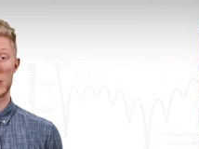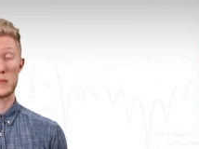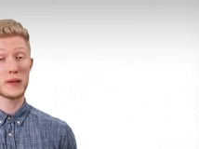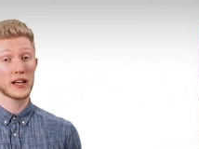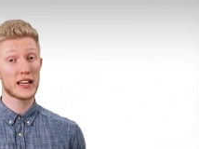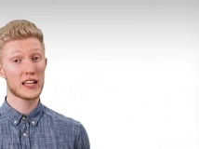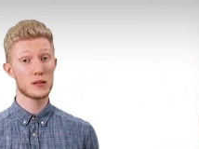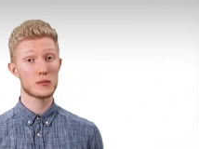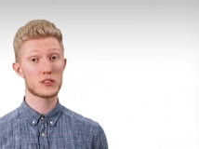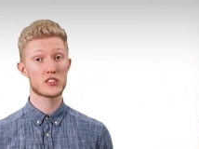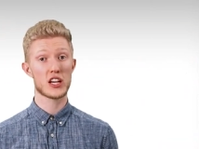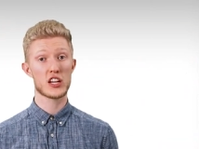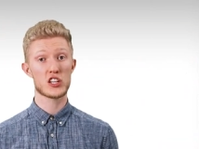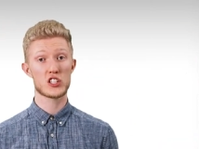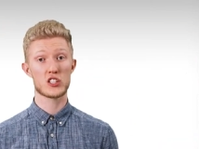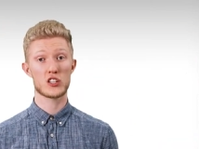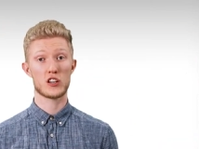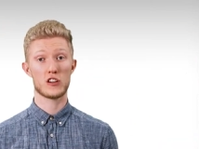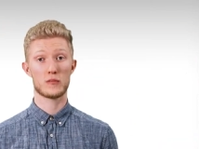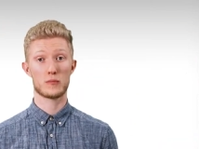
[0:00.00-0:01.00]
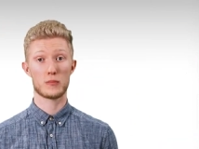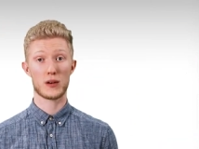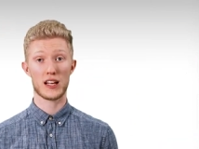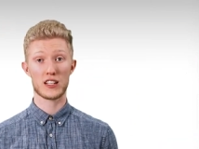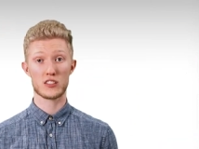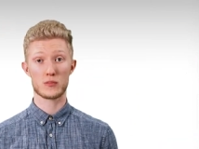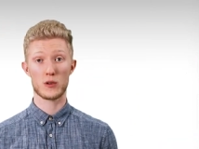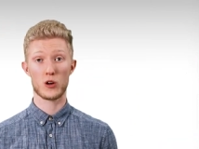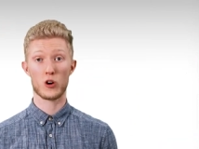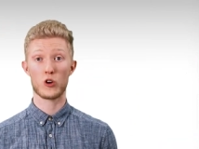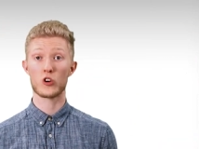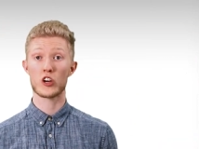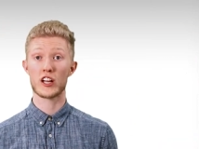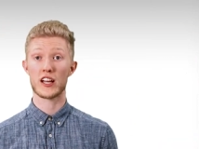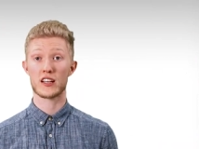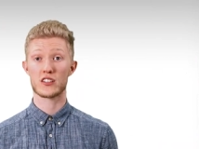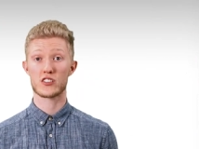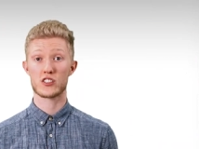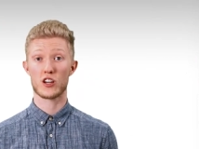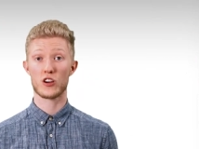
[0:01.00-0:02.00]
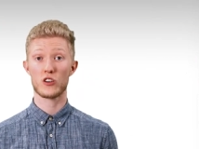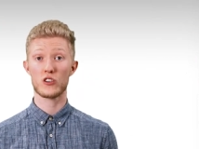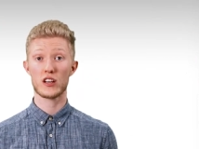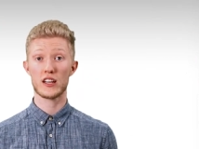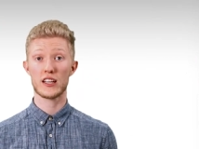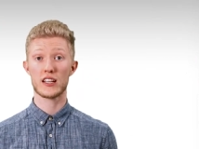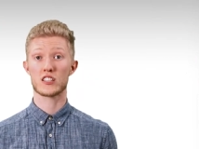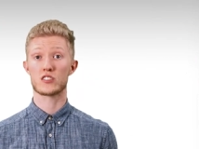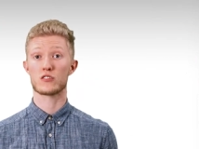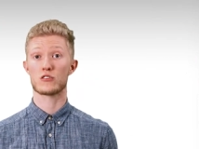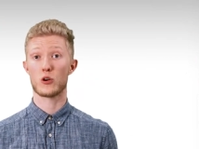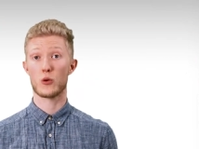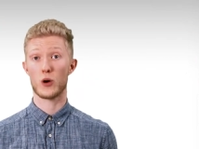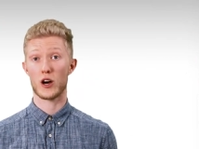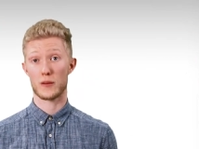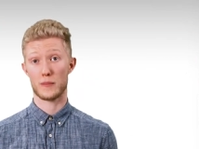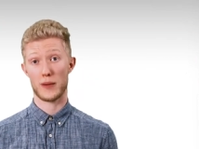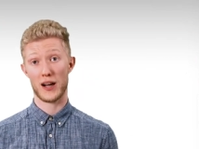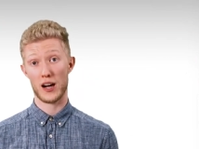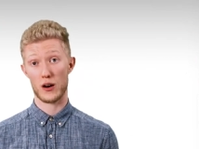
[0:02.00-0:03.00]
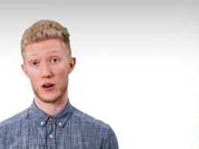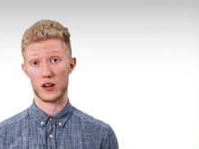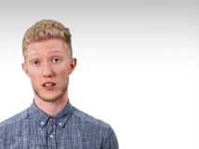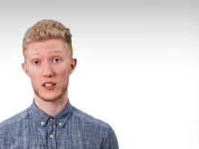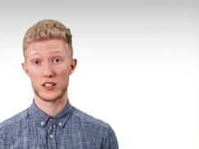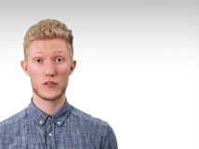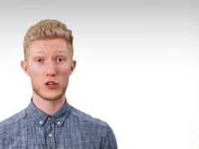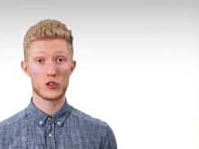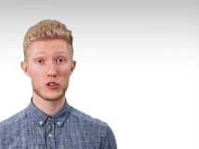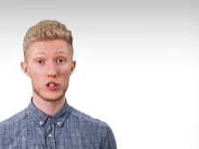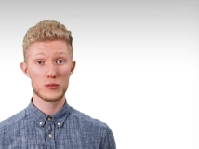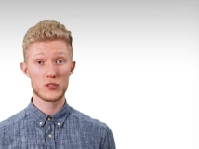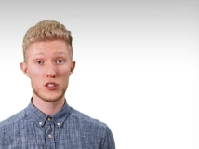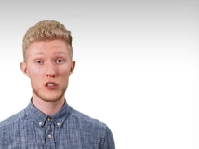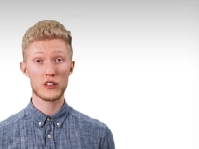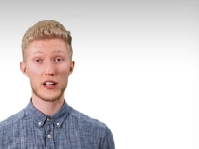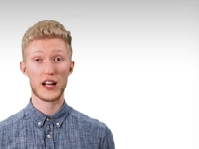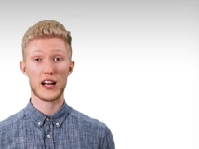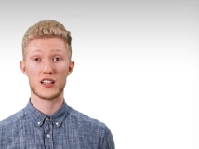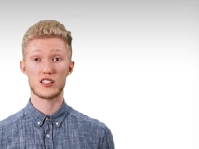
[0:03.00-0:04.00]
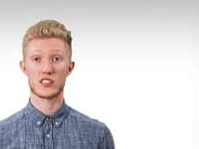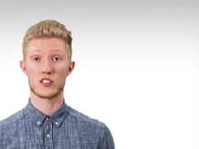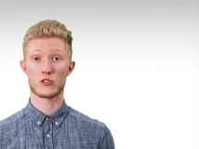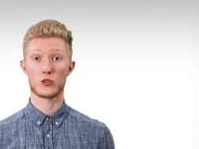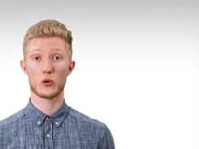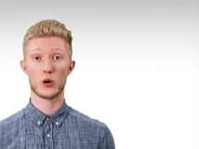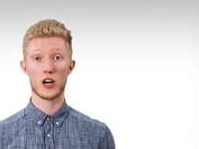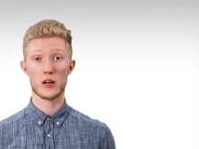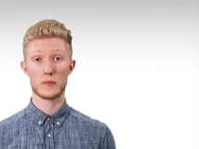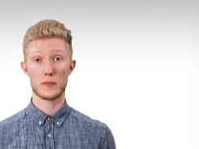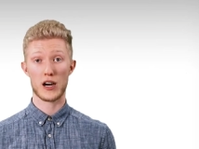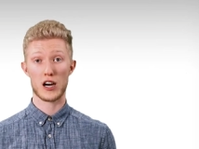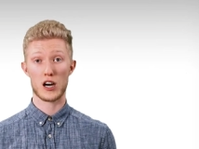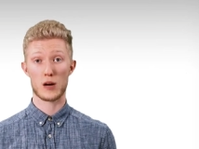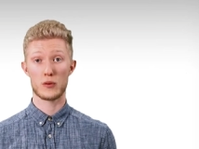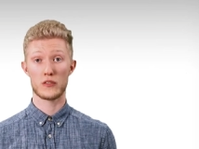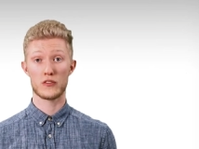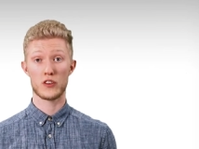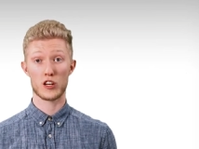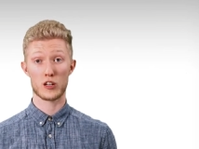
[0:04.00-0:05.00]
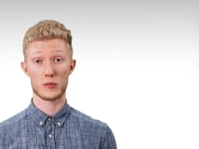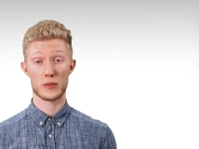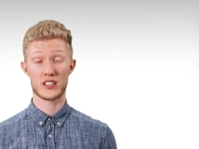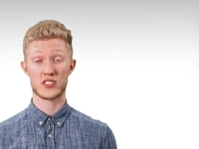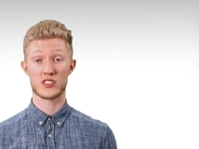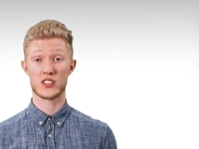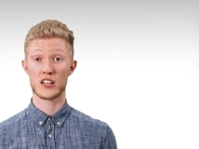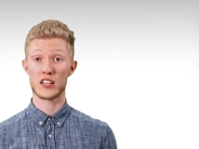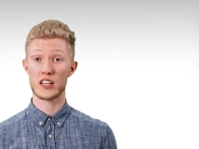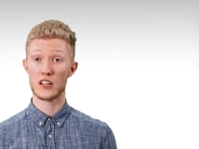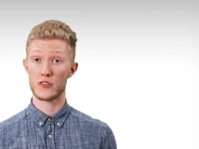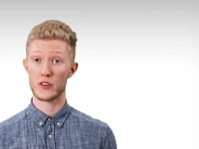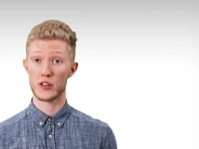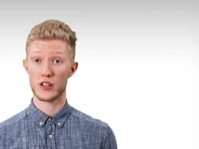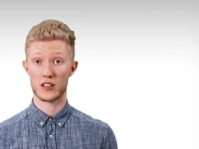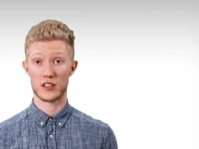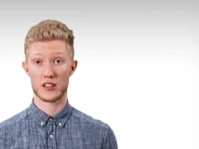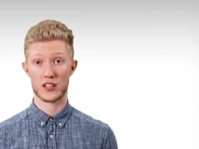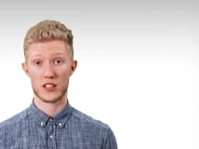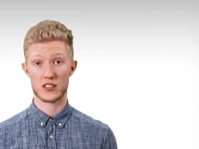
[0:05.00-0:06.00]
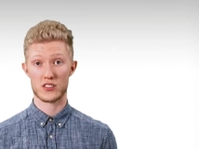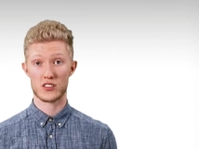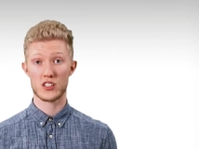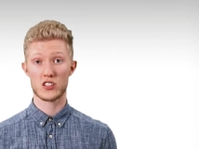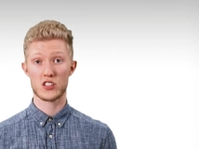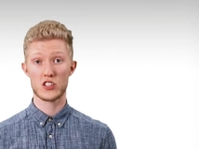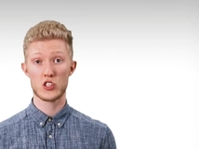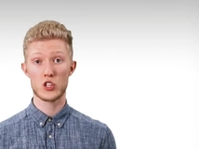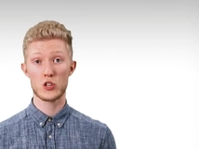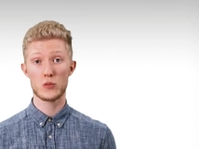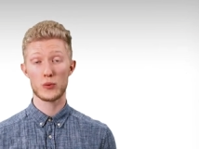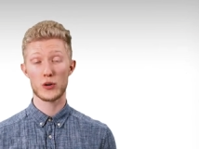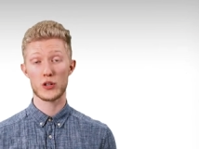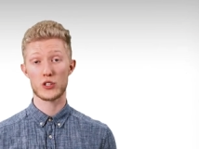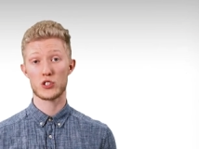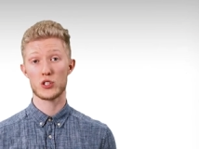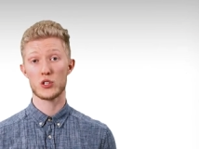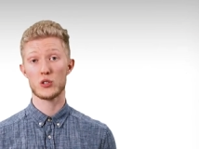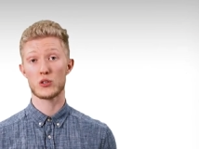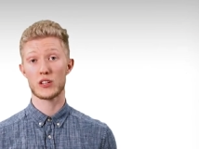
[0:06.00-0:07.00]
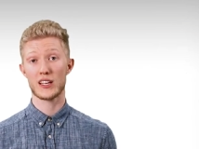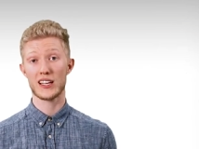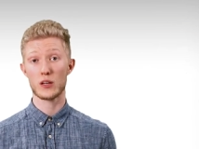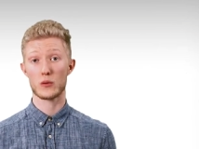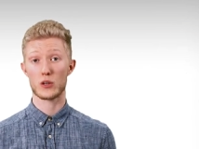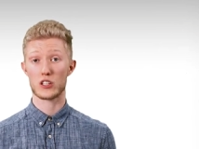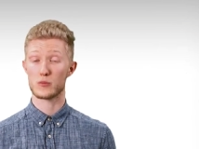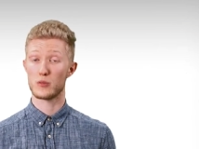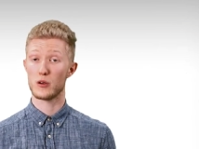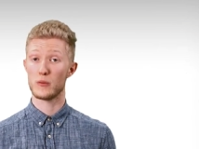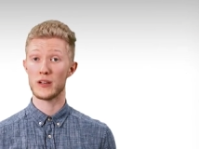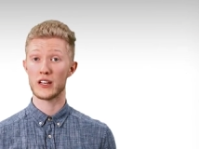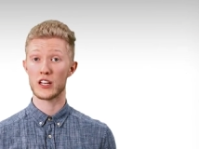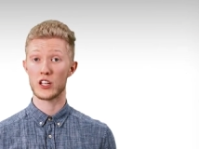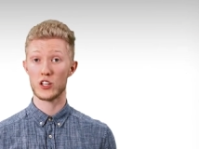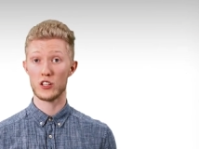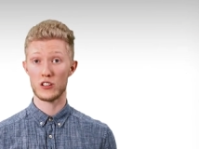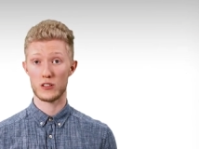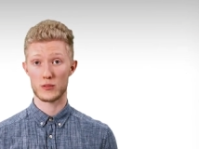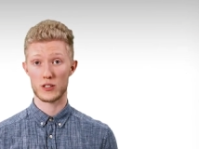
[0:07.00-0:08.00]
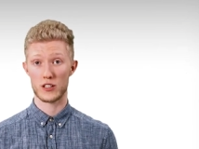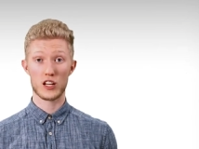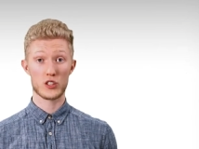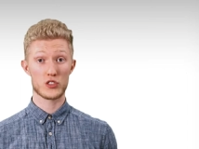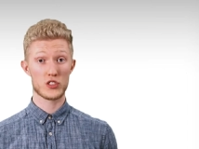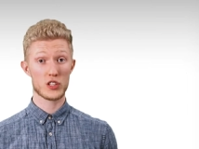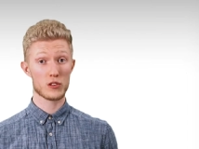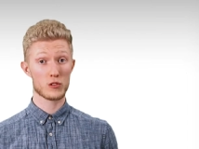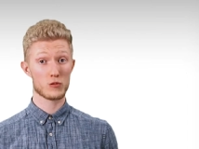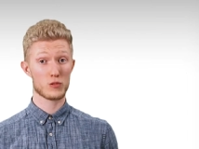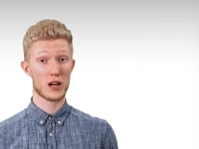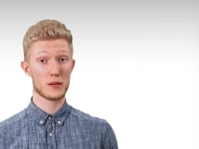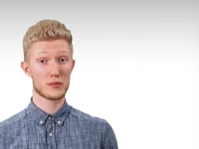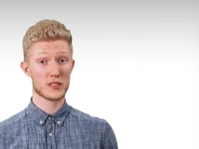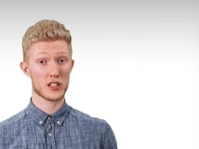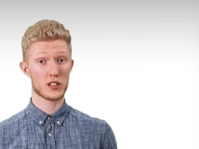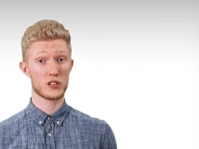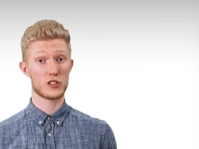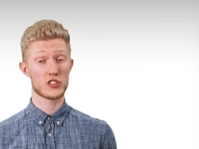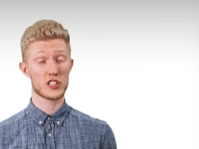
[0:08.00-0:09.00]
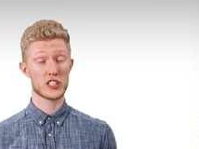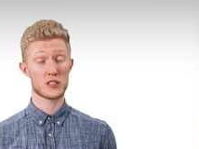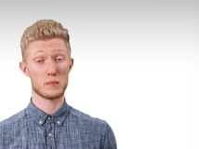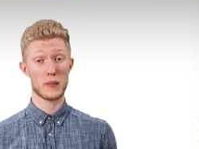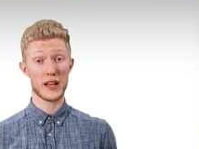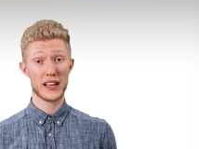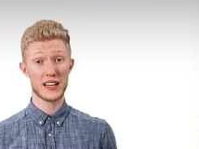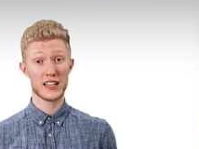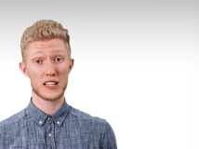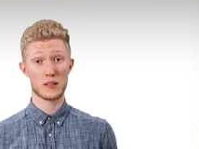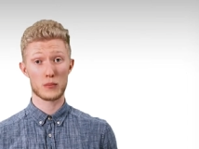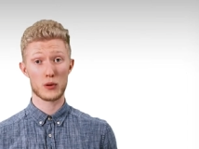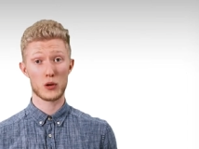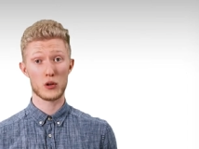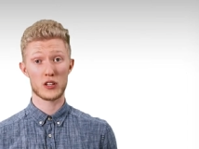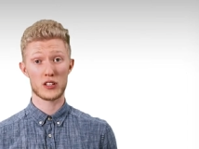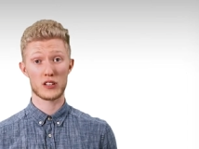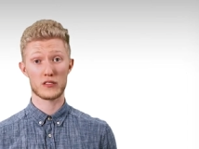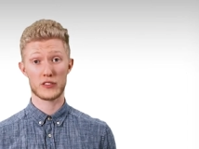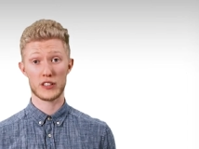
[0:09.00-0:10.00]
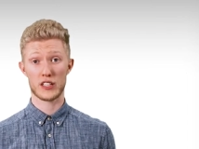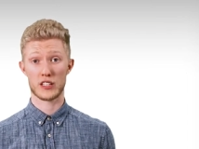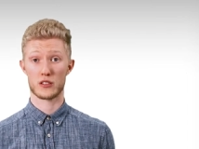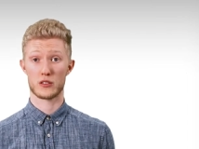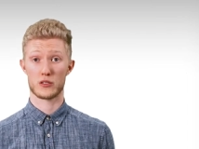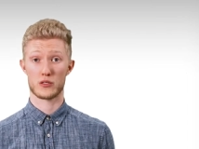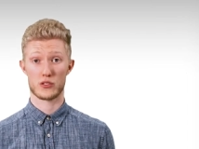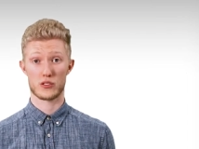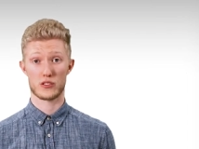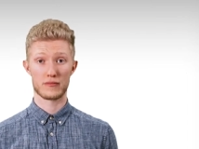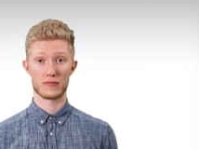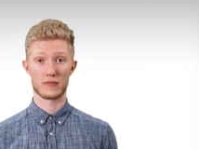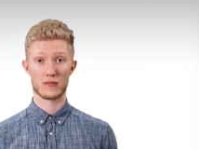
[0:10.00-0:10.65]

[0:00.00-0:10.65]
The main limitation of plasma RAS currently is the required power. For krypton gas, the required power per volume is significant at 62.2 kilowatts per meter cubed, considering RAM technology is mainly employed on vehicles.